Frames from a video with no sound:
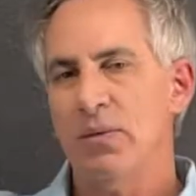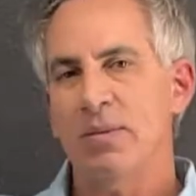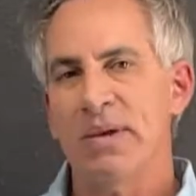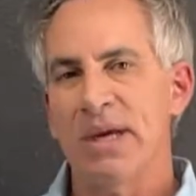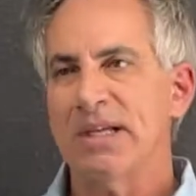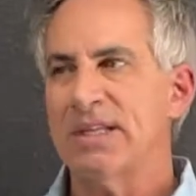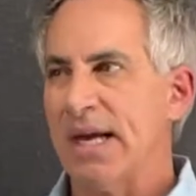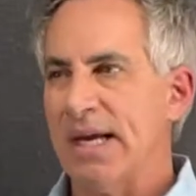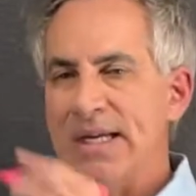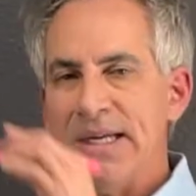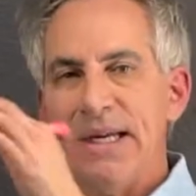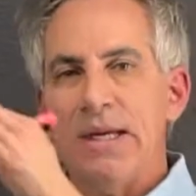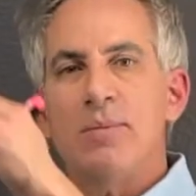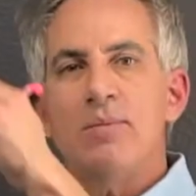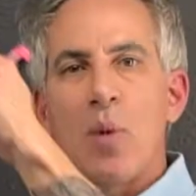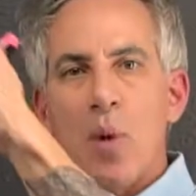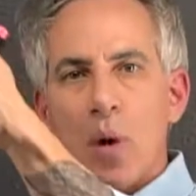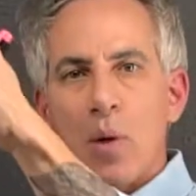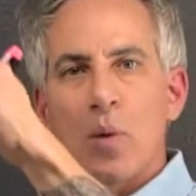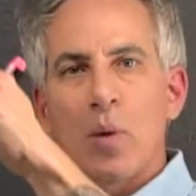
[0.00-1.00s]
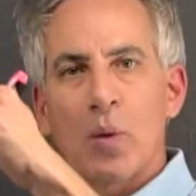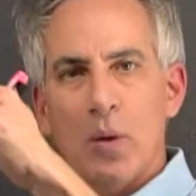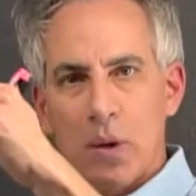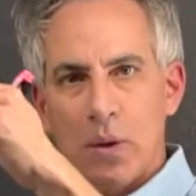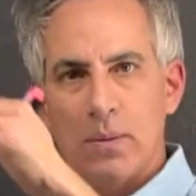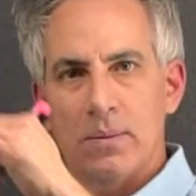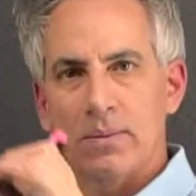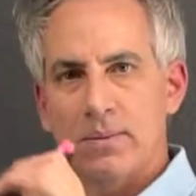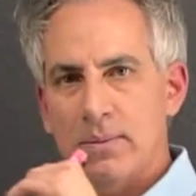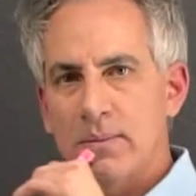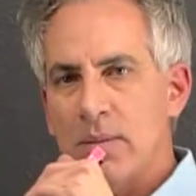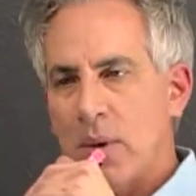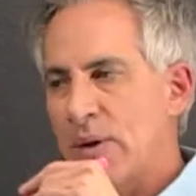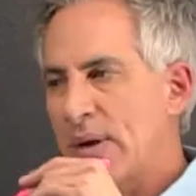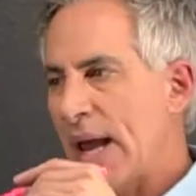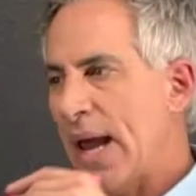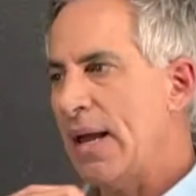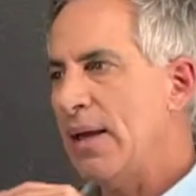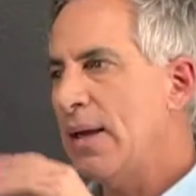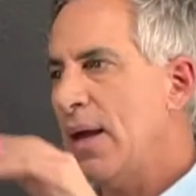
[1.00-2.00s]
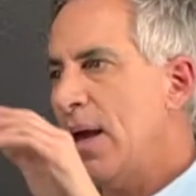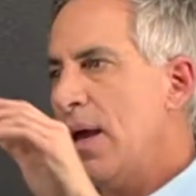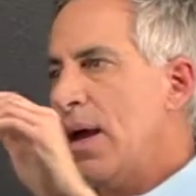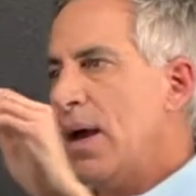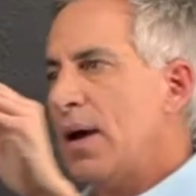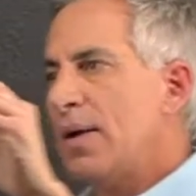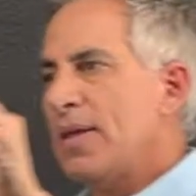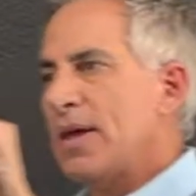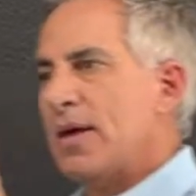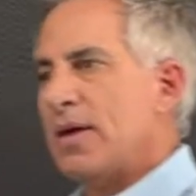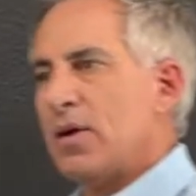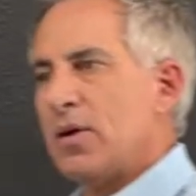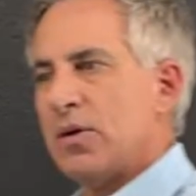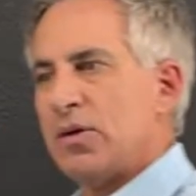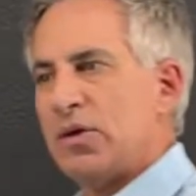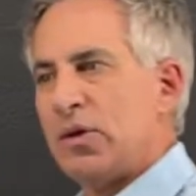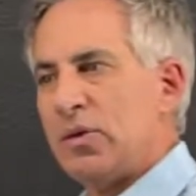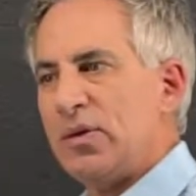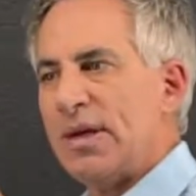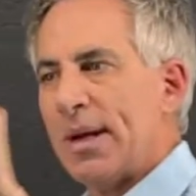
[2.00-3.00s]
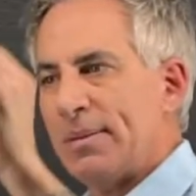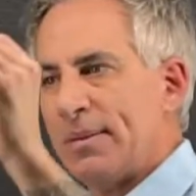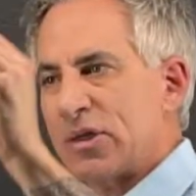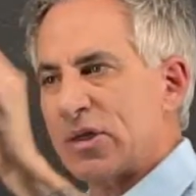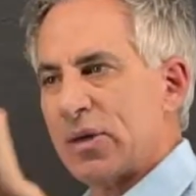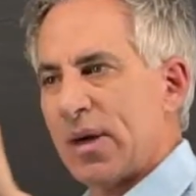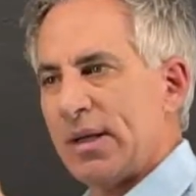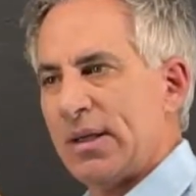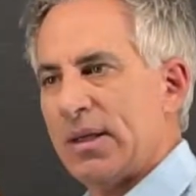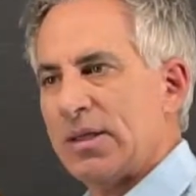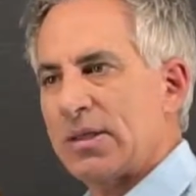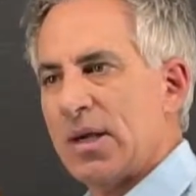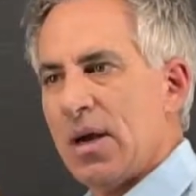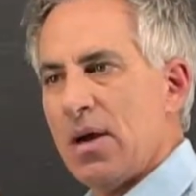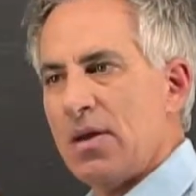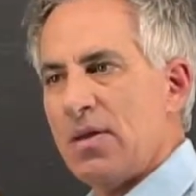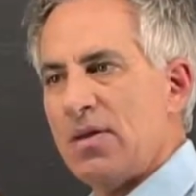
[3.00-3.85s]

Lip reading: Because I need more room, okay, to demonstrate this.